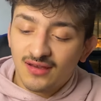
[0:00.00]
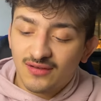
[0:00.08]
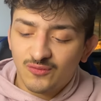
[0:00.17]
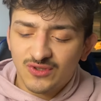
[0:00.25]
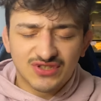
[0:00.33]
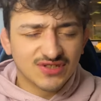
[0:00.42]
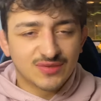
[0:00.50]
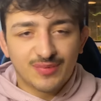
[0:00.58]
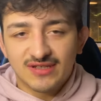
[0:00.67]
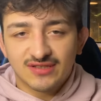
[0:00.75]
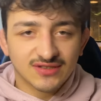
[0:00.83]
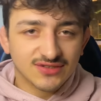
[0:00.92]
which is
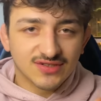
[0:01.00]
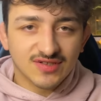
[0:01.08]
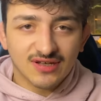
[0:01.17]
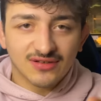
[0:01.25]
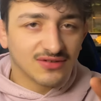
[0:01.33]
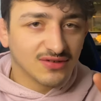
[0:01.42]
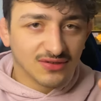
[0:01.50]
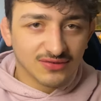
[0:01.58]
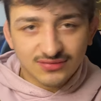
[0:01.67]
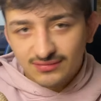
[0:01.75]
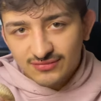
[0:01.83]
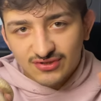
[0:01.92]
basically just like a
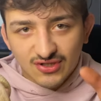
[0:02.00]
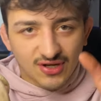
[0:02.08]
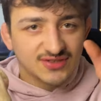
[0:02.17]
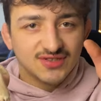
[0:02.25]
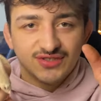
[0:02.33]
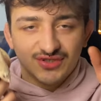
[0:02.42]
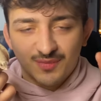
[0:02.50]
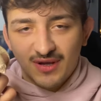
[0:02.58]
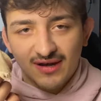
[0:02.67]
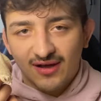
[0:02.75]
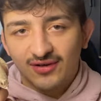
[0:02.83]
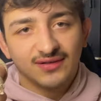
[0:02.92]
little sausage made
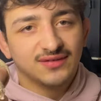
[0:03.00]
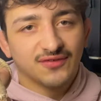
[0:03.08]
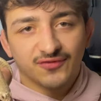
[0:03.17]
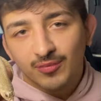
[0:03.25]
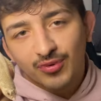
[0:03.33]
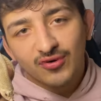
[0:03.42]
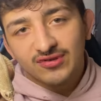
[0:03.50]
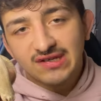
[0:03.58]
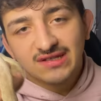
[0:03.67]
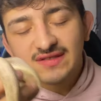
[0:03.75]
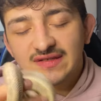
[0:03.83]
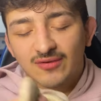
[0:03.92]
out of different
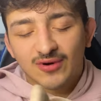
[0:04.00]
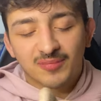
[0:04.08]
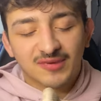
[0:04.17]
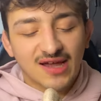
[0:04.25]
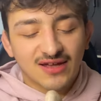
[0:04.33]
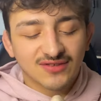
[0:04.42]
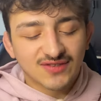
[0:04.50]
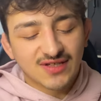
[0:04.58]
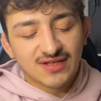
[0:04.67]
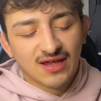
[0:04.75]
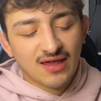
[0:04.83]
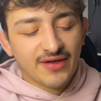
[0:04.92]
proteins that reptiles
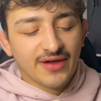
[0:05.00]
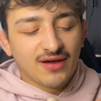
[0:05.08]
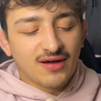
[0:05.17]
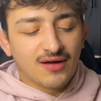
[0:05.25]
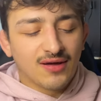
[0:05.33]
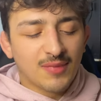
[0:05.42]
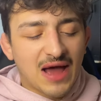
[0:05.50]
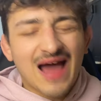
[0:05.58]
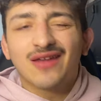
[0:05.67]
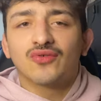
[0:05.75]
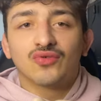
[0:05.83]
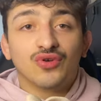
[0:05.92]
eat. Um,
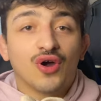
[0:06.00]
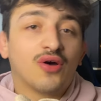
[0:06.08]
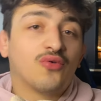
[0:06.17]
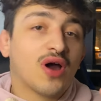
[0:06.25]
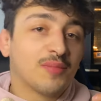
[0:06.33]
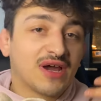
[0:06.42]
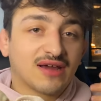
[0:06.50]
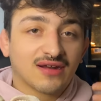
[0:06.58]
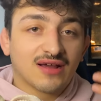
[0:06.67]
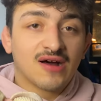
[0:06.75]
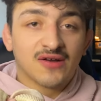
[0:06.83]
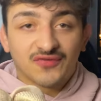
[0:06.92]
I don't know. I'm not going
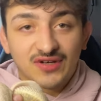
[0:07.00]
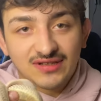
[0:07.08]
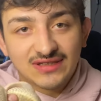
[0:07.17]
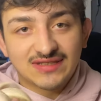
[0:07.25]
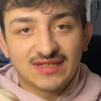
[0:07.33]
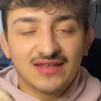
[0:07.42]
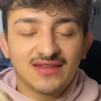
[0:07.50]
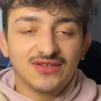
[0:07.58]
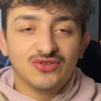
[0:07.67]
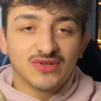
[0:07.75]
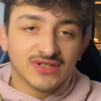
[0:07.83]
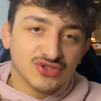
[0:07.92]
to confidently say that
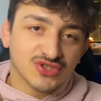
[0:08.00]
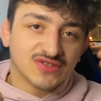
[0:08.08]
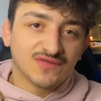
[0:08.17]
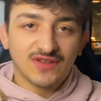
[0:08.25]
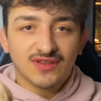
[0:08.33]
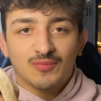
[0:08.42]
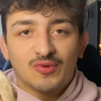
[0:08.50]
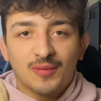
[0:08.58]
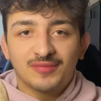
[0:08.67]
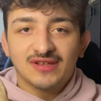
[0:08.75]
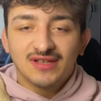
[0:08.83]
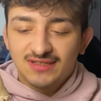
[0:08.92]
you can just feed them
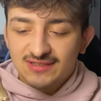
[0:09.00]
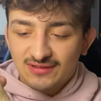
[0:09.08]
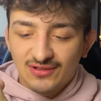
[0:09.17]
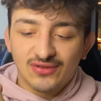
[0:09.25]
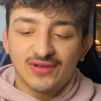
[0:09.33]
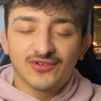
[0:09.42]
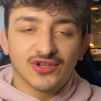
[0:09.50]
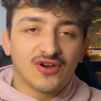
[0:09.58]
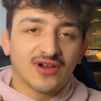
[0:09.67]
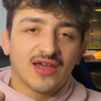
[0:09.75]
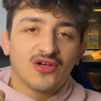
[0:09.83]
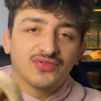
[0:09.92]
reptilinks and they'll live a
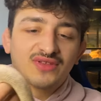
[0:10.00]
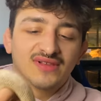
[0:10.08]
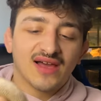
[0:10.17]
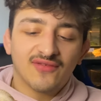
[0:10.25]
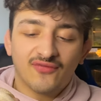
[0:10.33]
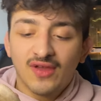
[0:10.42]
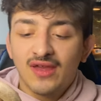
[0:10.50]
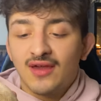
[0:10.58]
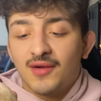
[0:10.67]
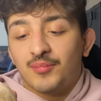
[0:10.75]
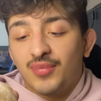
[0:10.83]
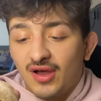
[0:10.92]
long, healthy life.
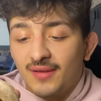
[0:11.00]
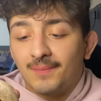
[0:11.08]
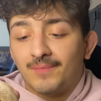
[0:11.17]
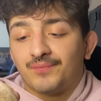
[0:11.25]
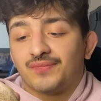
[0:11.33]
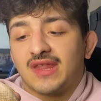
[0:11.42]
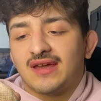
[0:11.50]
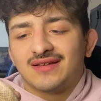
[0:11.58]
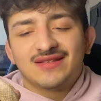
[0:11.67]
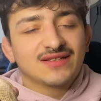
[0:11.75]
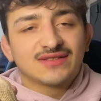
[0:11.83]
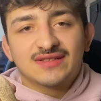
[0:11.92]
But uh, it
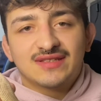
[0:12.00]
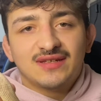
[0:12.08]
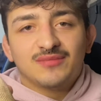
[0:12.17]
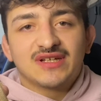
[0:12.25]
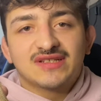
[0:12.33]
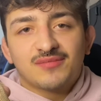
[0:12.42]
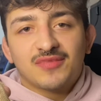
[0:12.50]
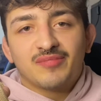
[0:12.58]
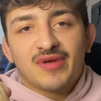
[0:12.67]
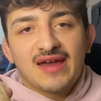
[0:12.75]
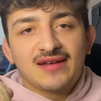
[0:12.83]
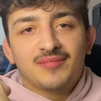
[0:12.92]
doesn't seem like something
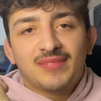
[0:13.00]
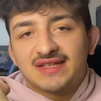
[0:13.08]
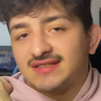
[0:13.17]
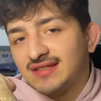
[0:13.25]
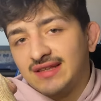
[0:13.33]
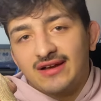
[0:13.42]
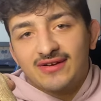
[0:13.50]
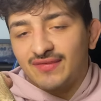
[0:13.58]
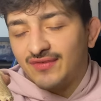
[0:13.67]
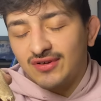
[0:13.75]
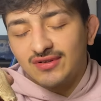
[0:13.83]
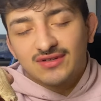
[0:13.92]
bad to mix in there if
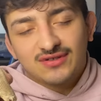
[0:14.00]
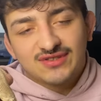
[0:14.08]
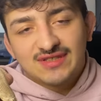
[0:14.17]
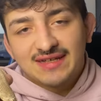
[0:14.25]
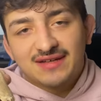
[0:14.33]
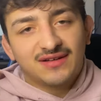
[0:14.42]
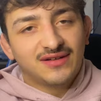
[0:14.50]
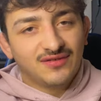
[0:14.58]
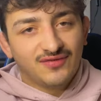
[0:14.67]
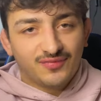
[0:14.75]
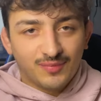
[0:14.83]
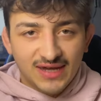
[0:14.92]
you're a little sick
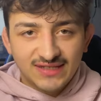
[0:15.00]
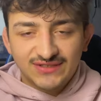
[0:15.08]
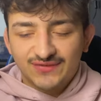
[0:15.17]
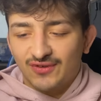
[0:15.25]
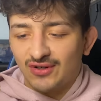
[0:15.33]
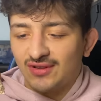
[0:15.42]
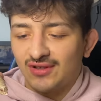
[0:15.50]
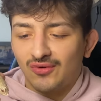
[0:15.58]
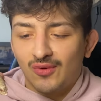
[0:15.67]
of mice for a little